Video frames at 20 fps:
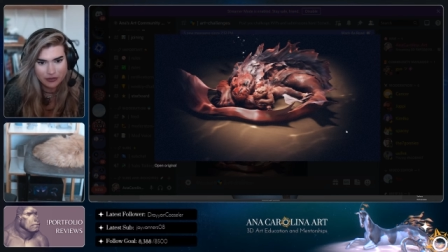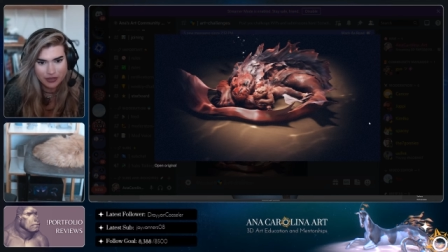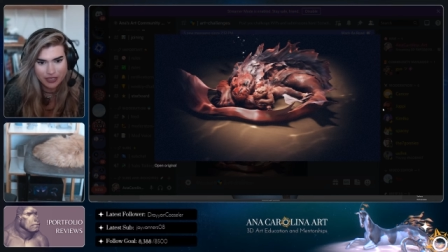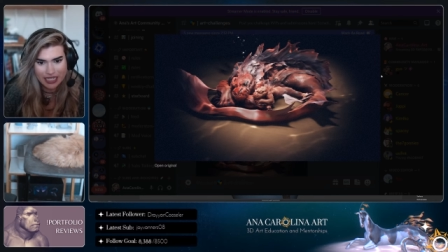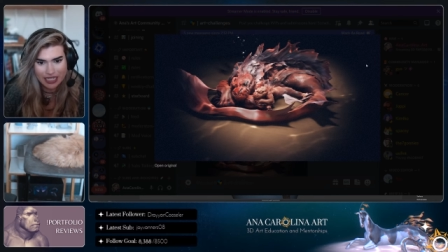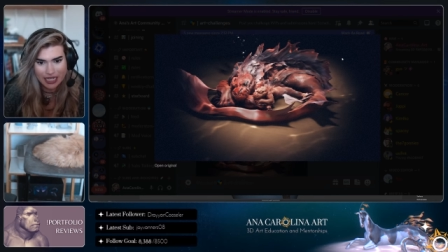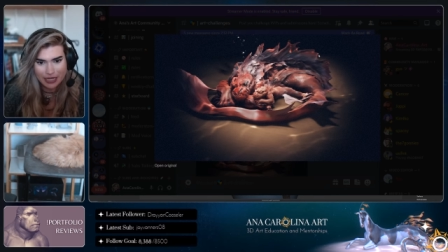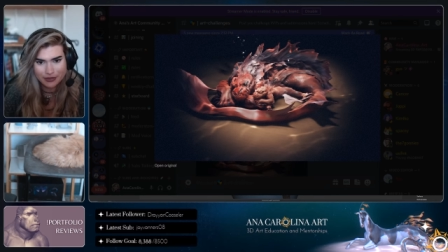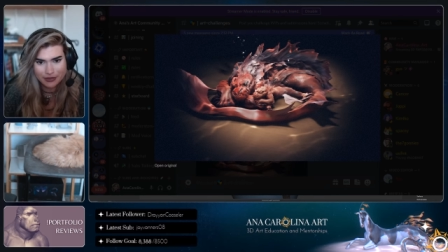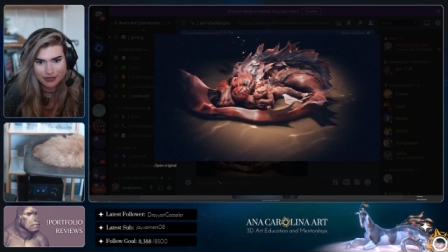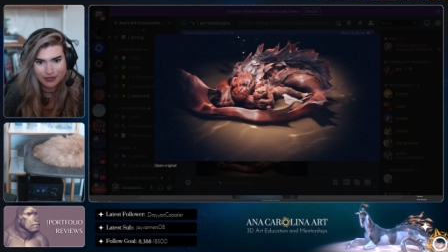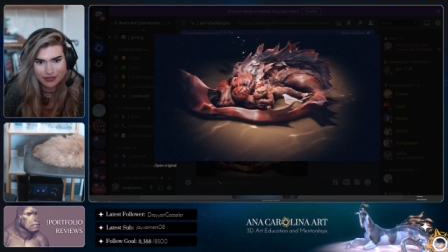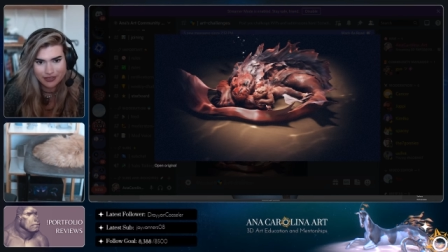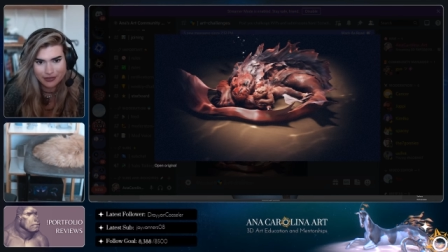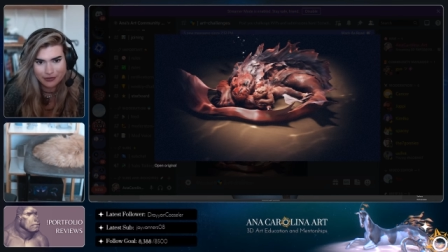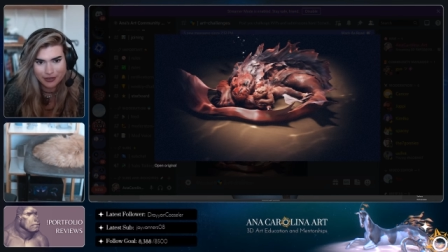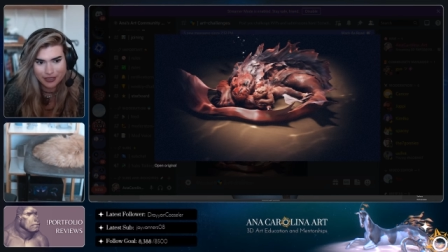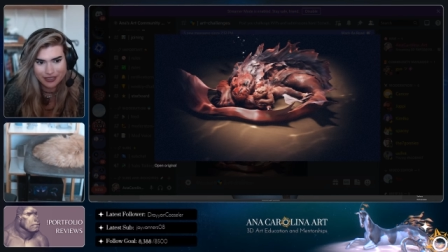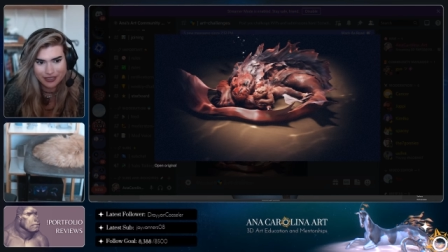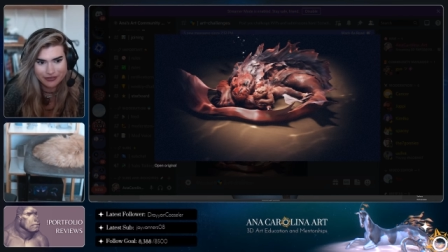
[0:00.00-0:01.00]
But it's
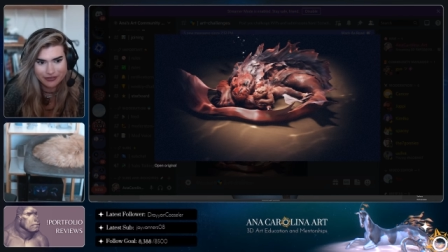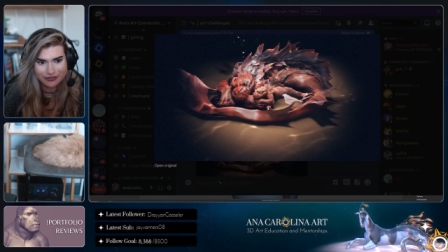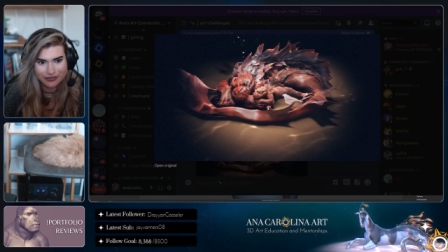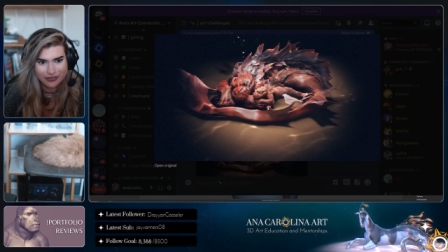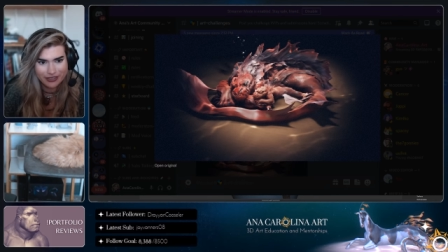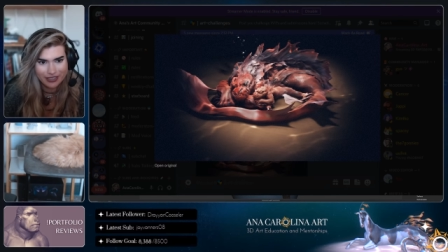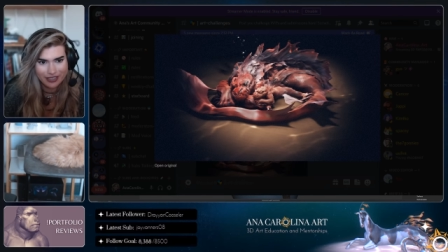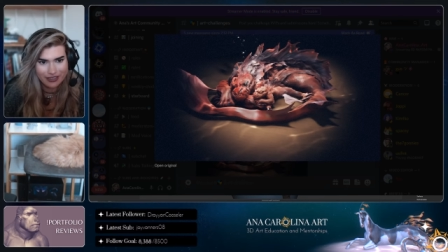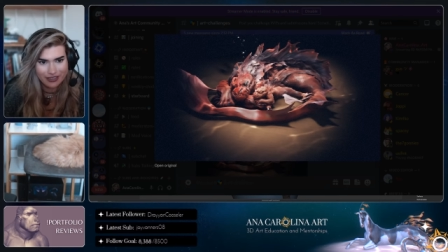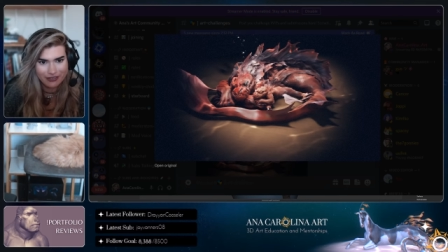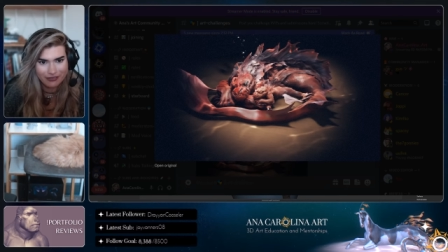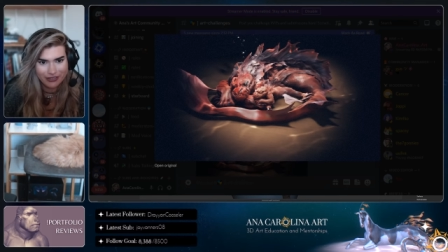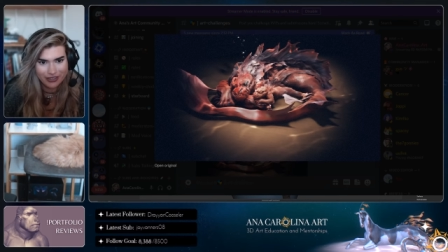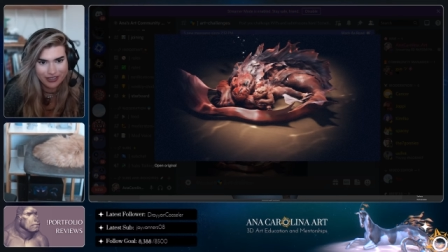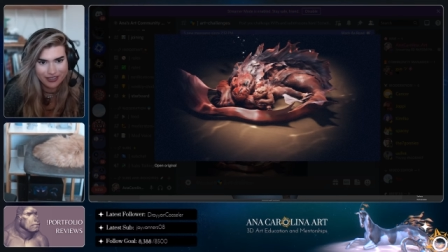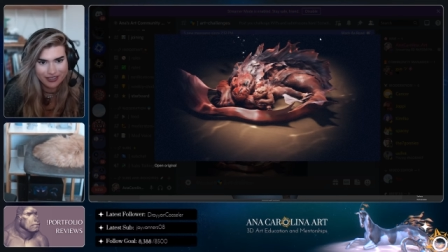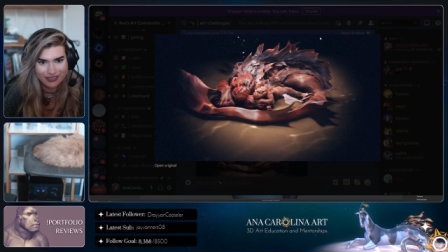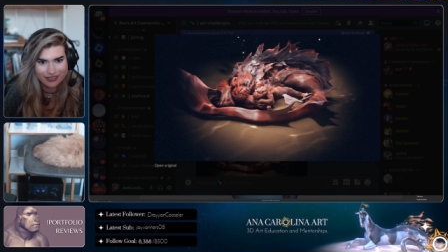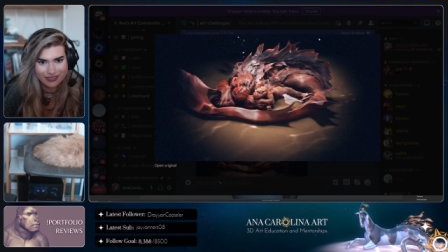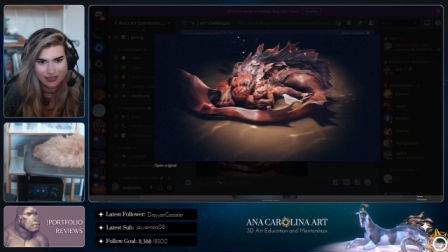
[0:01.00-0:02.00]
absolutely wonderful. I love
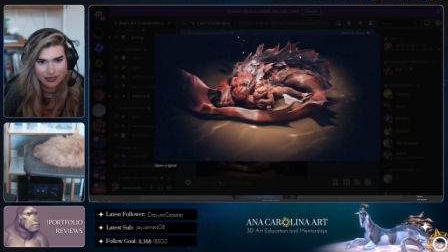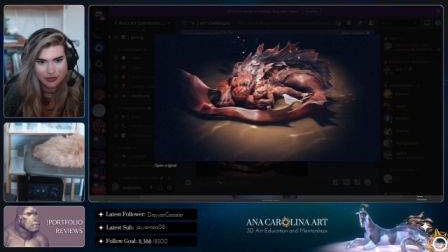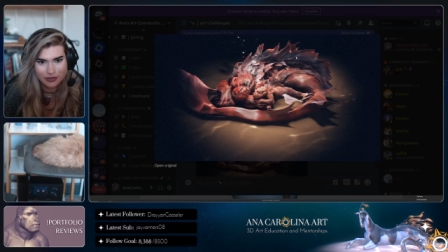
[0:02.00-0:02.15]
it.